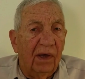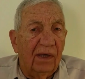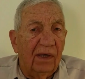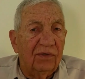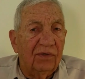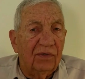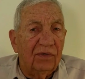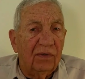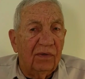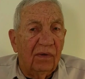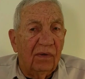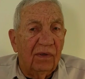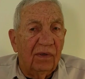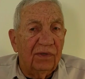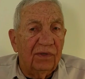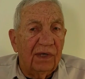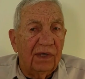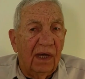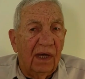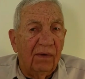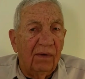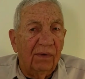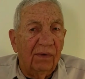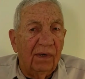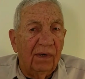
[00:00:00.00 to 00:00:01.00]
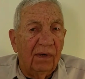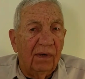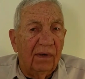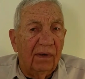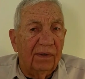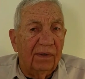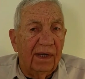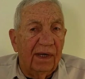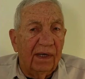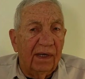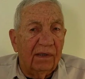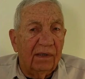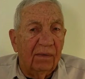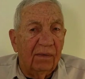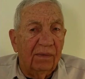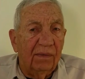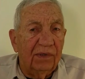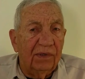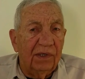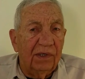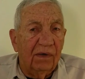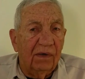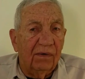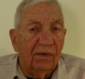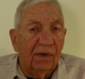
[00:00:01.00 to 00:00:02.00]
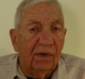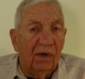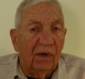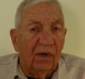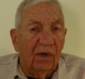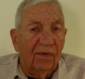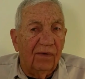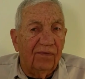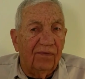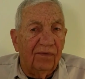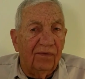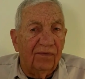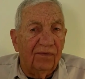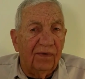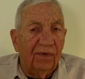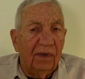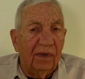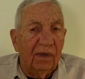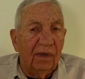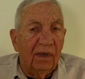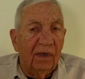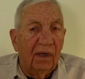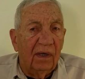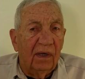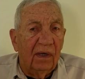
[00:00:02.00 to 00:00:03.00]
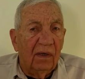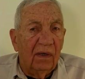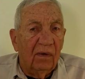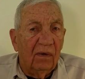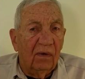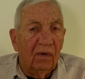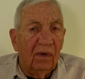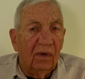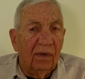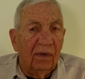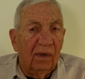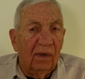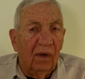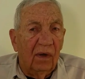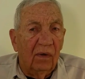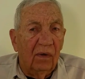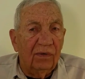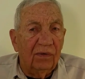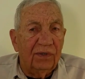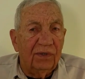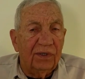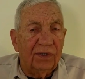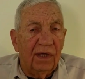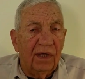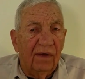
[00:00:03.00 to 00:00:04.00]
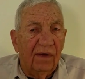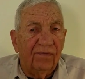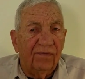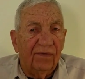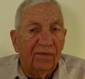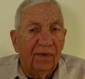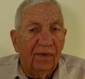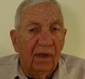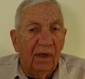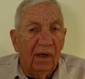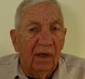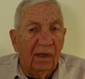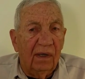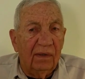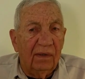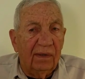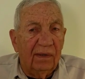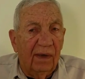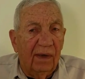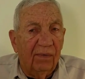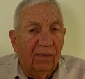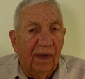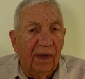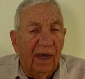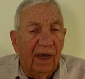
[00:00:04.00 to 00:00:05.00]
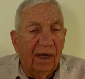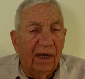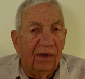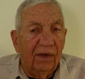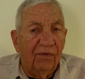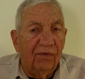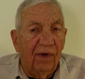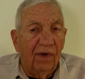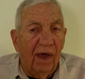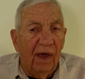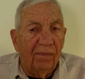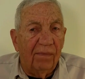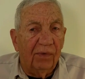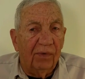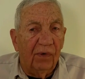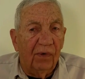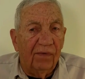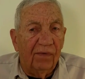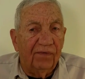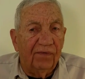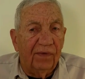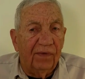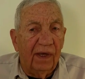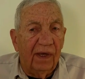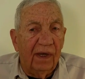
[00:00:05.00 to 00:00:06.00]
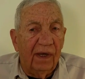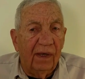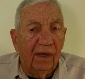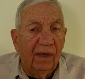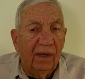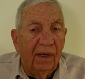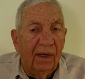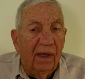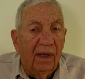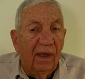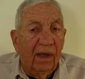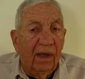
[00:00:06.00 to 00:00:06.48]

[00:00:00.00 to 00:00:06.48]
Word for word: barges alongside, we'd take the material off of it, or load stuff that we had to drop off there.